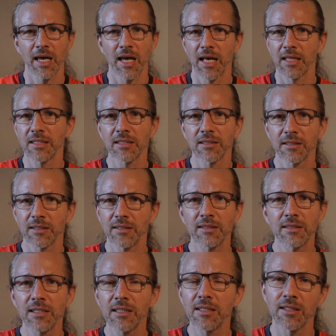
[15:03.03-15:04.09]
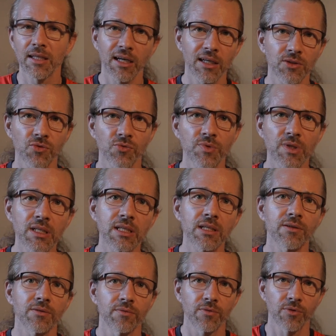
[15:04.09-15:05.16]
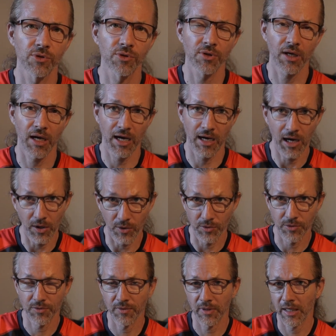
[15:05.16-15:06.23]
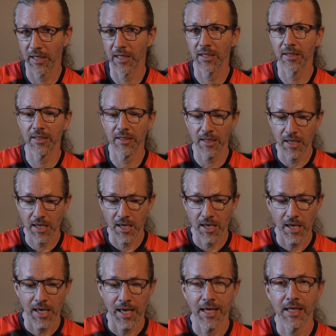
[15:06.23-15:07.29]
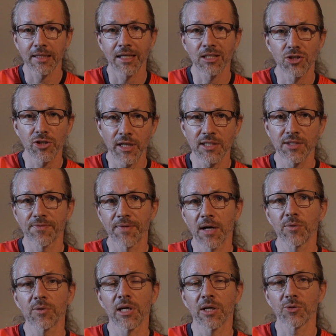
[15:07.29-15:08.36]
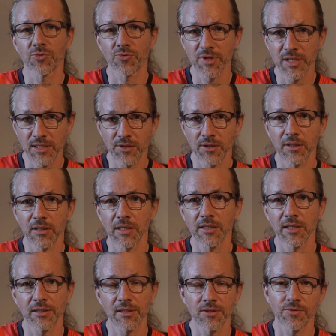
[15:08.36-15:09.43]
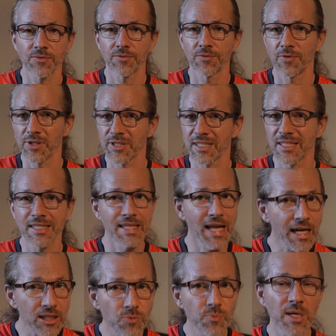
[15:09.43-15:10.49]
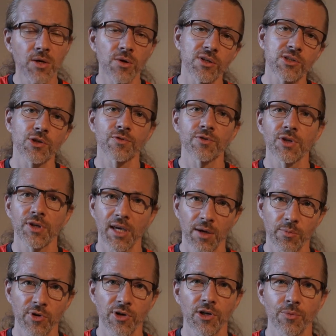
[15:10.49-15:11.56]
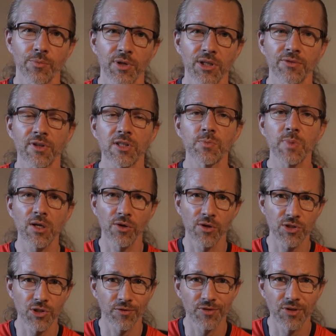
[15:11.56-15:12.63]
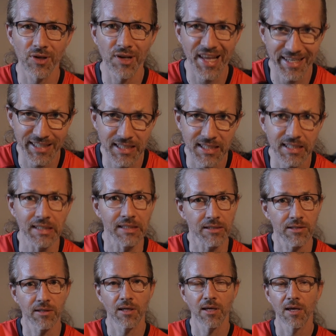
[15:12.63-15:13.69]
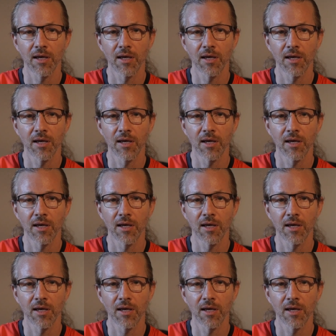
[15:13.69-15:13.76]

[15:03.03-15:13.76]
it did not really work out. And I just found out recently that it was not because of the camera, it was because of the lenses.